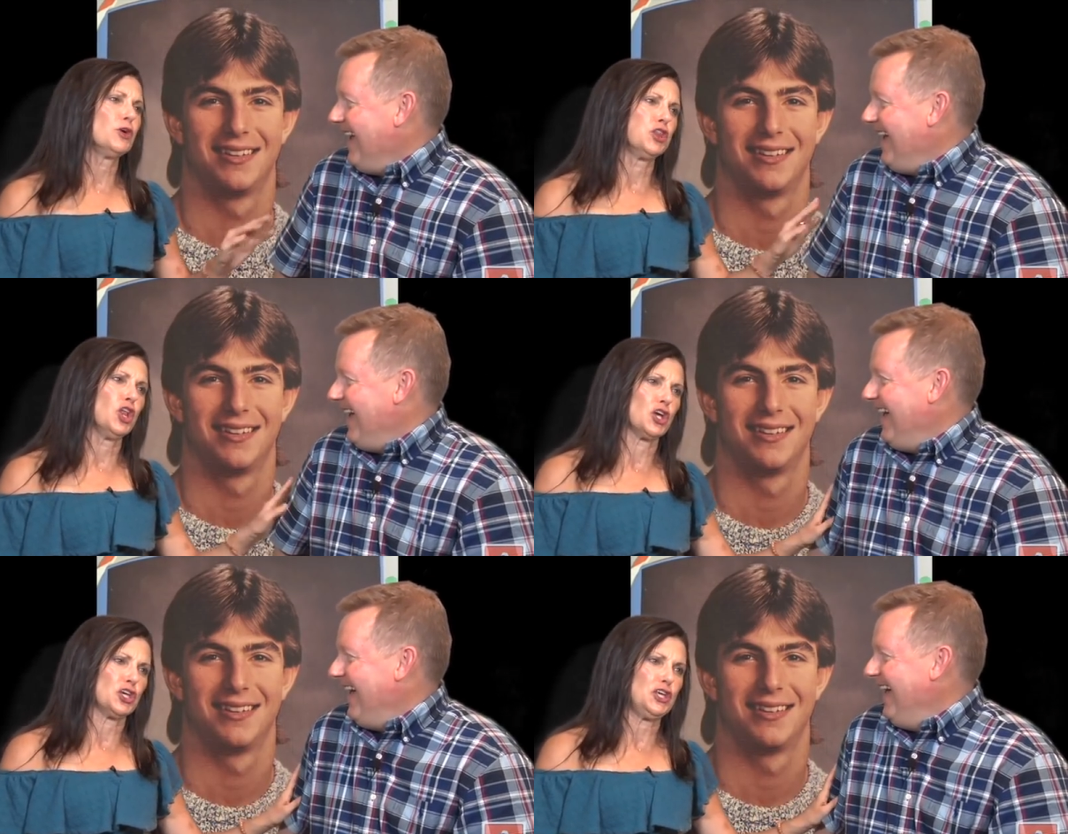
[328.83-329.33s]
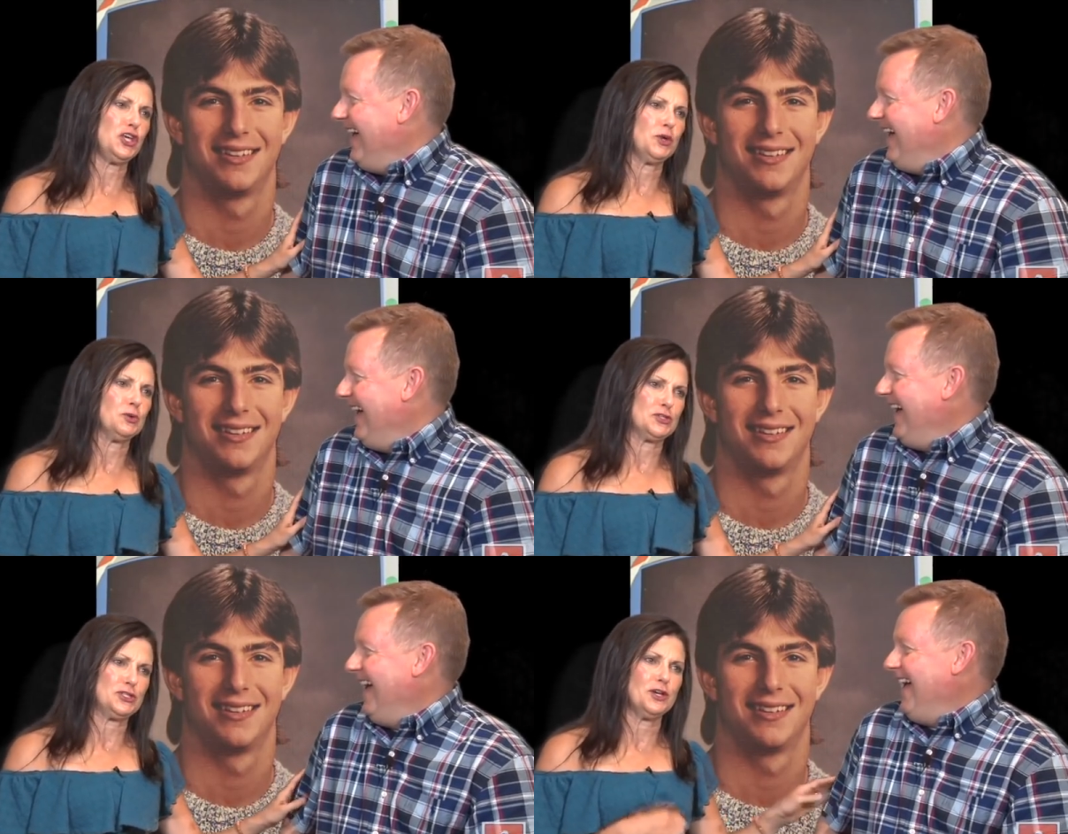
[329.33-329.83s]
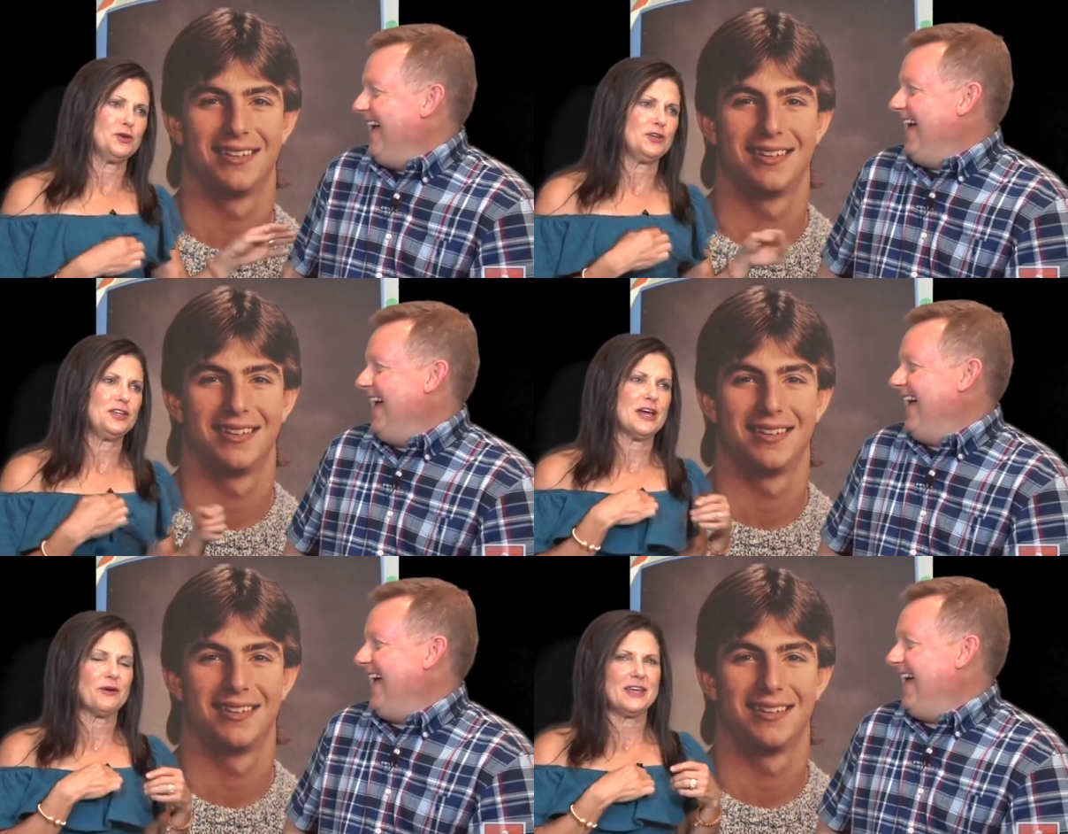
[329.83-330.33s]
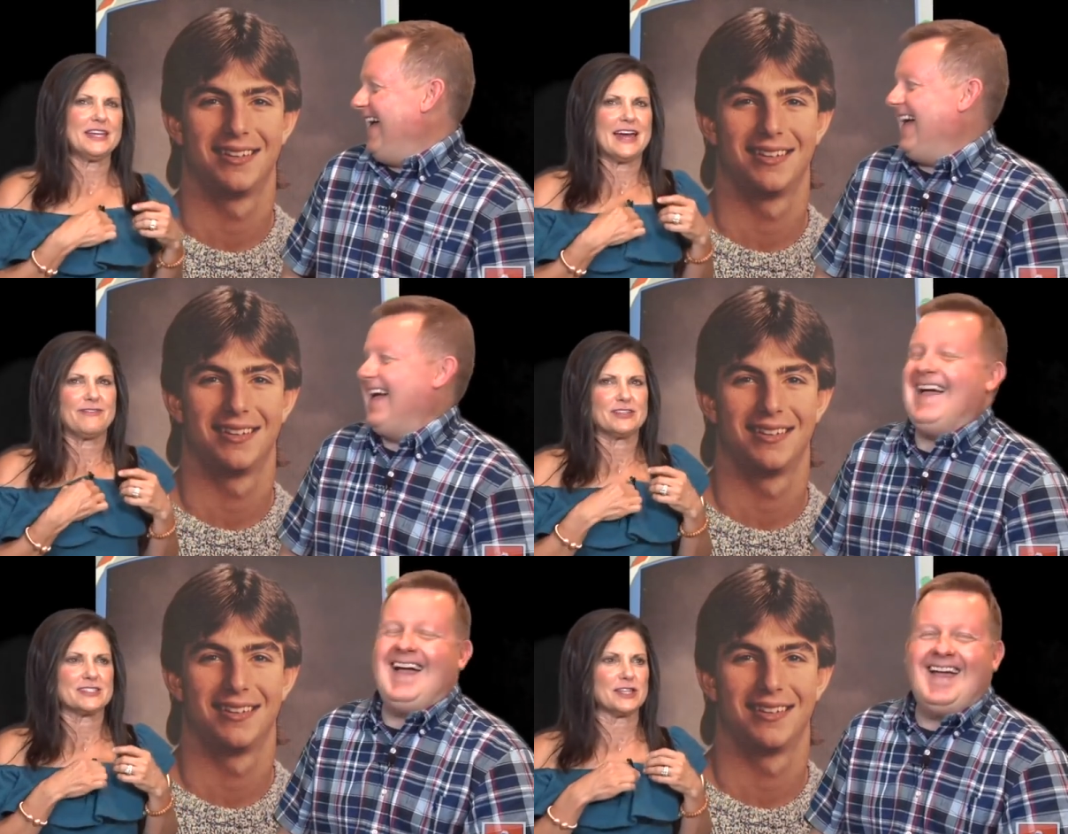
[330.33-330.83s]
Speaker 1: would look cute too. You know, he'd
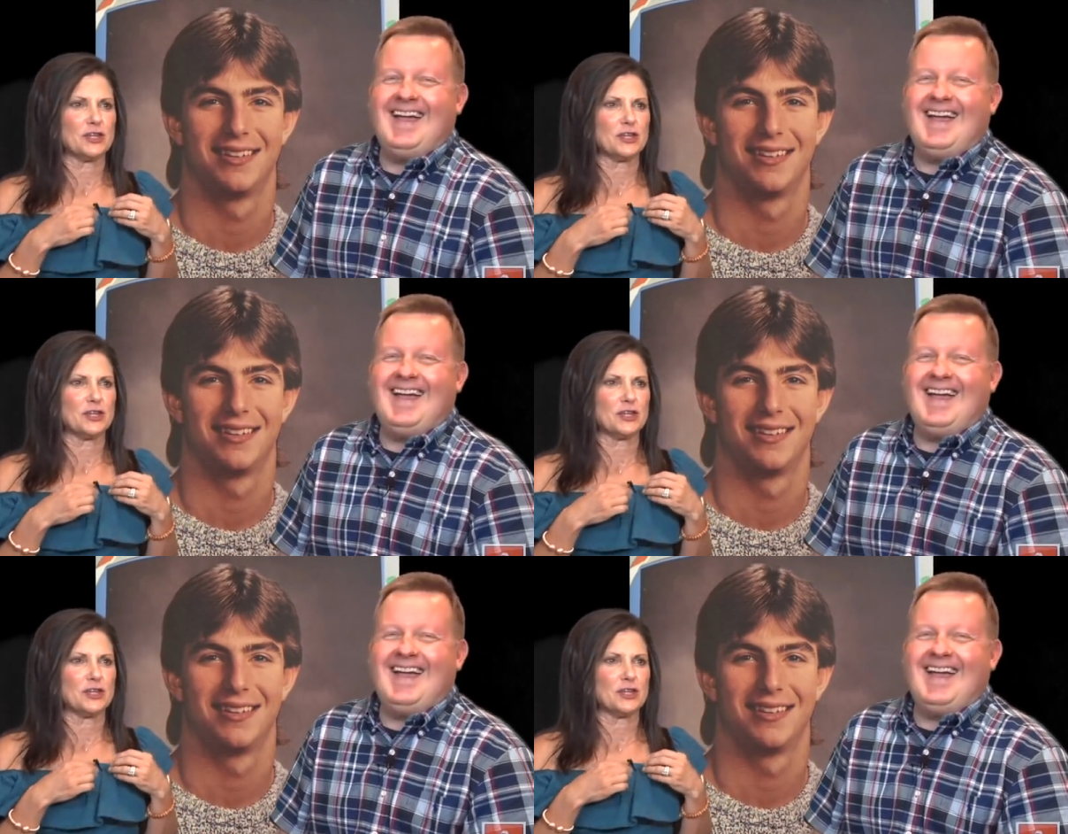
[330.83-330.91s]
have his